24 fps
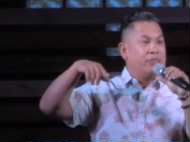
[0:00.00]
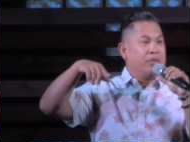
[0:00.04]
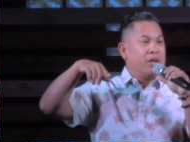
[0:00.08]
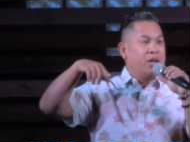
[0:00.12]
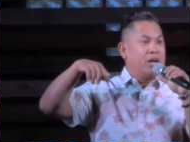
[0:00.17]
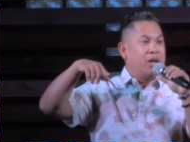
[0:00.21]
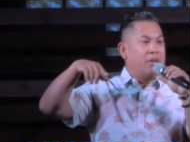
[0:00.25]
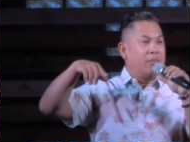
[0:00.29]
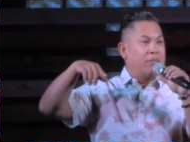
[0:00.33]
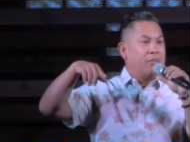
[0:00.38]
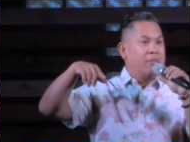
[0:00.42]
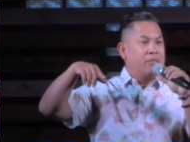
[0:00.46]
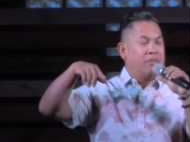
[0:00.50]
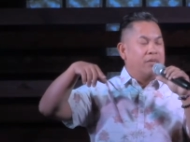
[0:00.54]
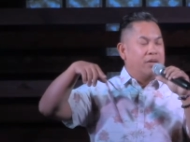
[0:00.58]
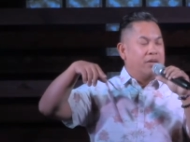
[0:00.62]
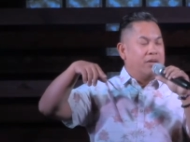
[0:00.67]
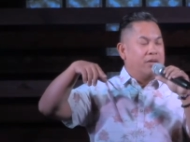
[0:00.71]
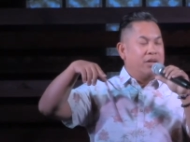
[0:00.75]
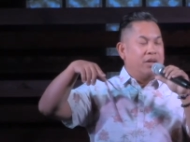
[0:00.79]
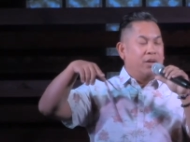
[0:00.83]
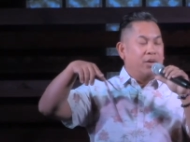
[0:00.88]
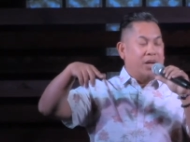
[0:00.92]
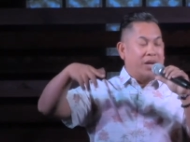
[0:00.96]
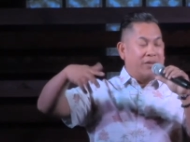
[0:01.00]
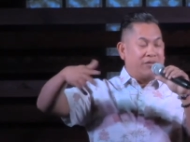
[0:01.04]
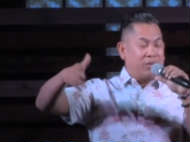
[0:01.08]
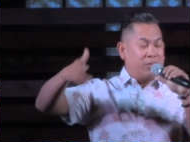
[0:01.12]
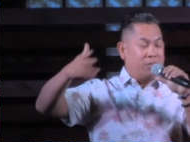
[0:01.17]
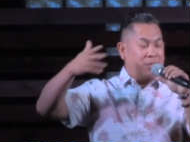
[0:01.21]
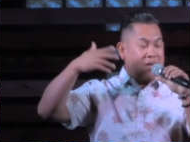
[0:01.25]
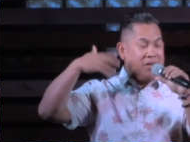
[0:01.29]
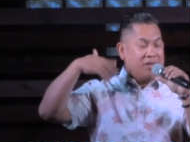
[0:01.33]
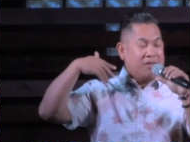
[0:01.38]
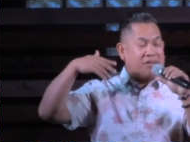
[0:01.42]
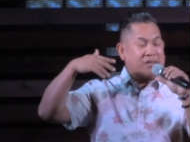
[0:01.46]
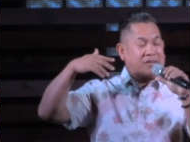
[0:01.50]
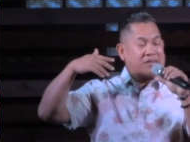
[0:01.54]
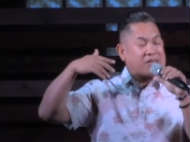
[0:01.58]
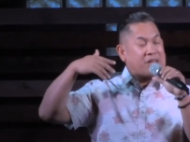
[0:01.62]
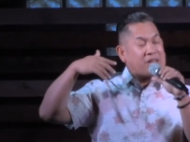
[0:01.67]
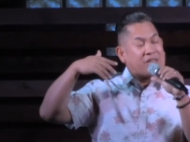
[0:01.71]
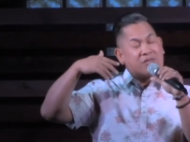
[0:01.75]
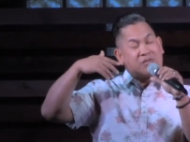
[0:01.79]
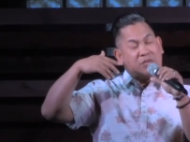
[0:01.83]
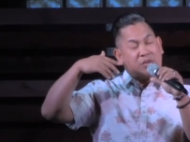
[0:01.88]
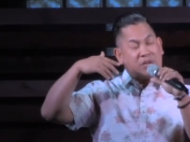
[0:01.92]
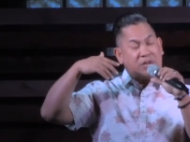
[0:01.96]
um, you know, after being
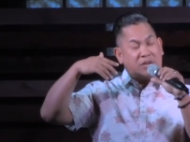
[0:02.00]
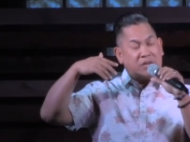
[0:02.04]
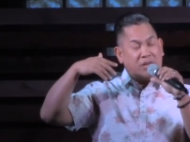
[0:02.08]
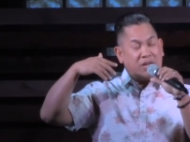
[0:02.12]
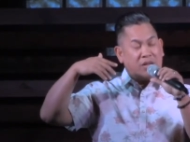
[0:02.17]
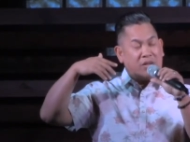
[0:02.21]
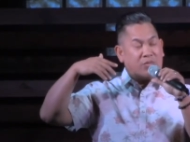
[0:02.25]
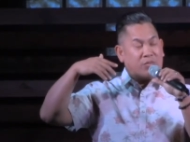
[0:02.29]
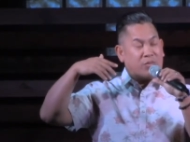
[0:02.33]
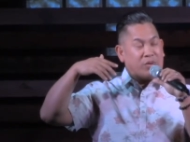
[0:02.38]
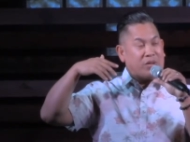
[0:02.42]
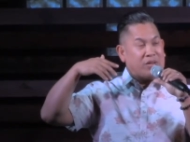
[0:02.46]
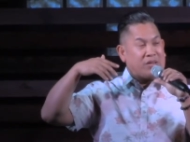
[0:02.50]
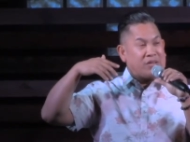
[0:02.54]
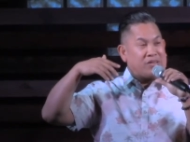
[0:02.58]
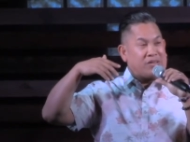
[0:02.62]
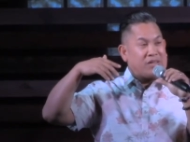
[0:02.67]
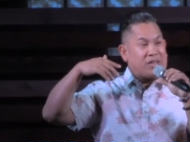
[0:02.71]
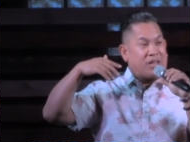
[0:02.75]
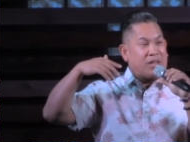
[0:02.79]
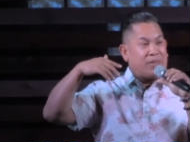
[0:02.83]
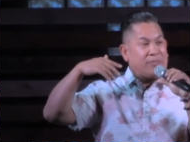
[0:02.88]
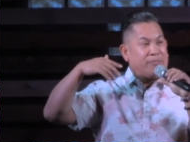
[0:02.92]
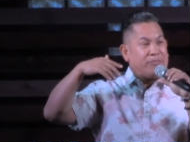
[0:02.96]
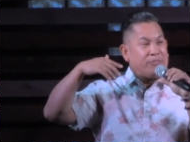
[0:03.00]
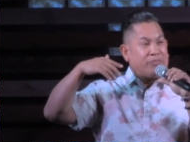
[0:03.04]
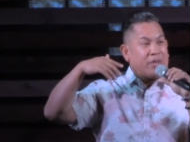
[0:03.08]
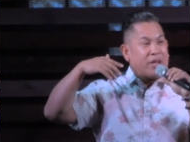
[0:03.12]
successful in, in real estate.